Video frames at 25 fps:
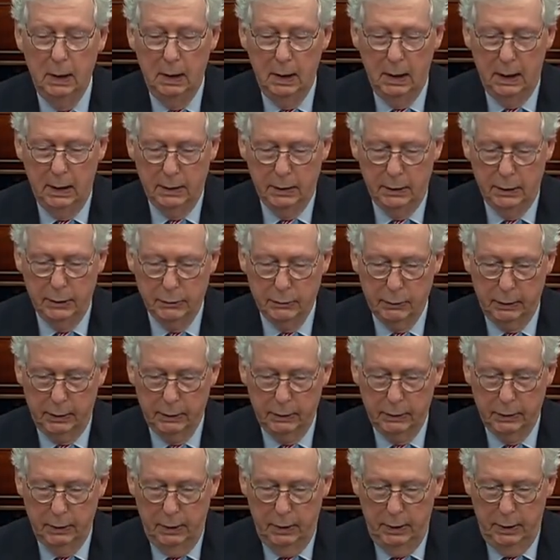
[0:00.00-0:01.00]
and district
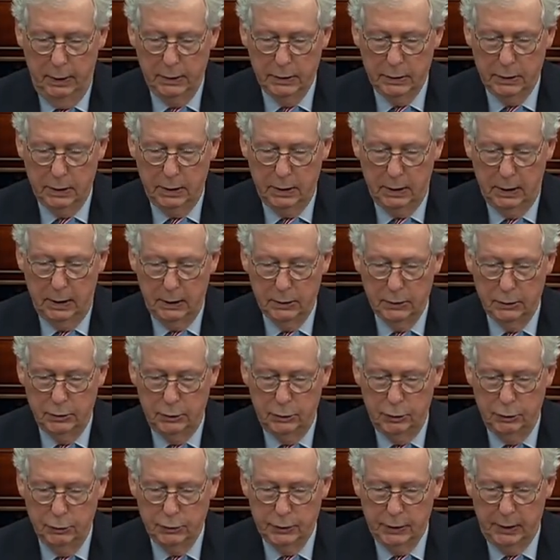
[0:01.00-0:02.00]
attorneys as
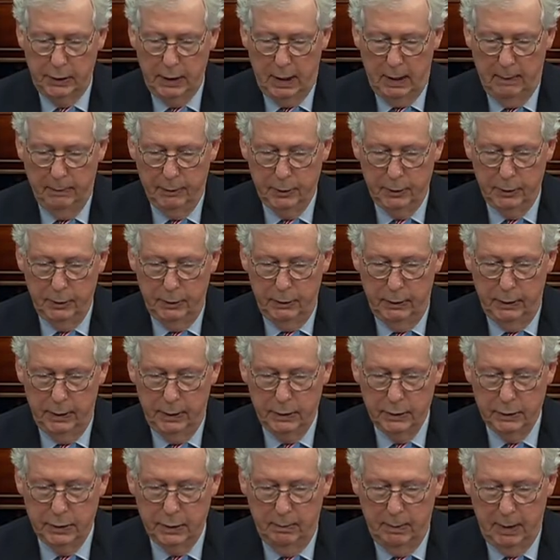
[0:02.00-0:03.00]
juicy
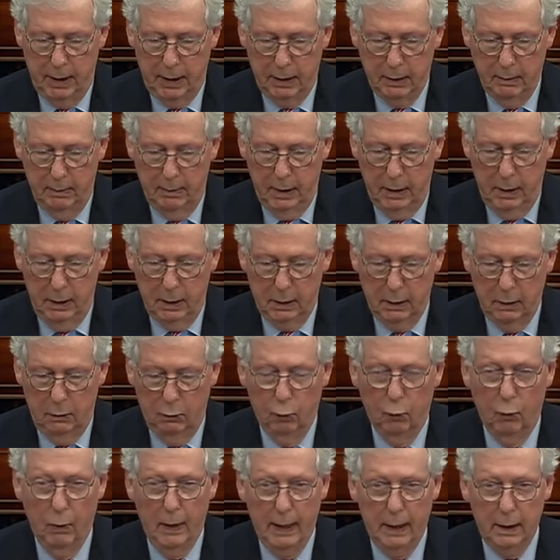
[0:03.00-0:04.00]
opportunities to make America
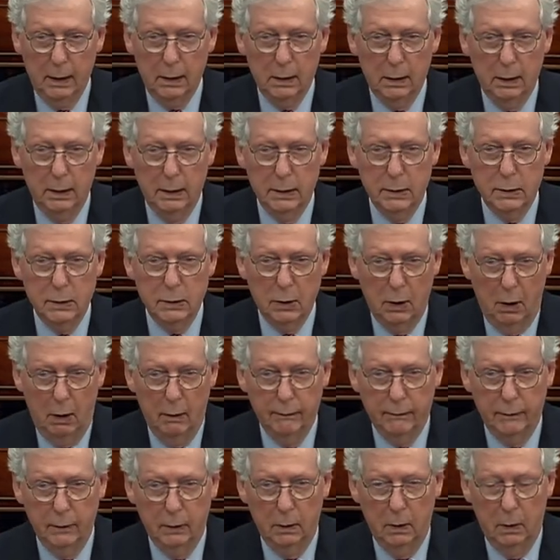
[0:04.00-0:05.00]
radically
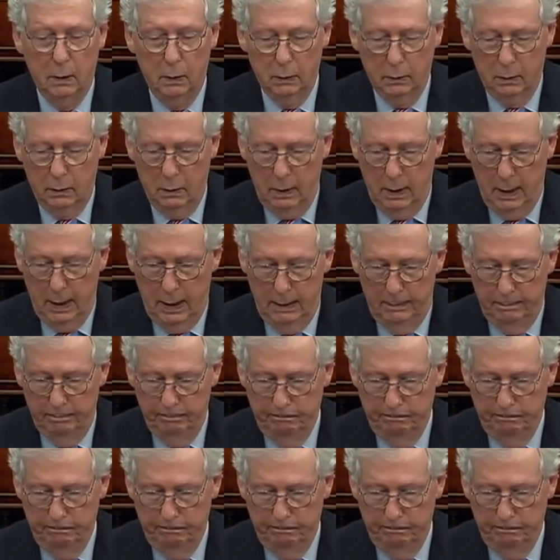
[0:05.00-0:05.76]
softer on crime.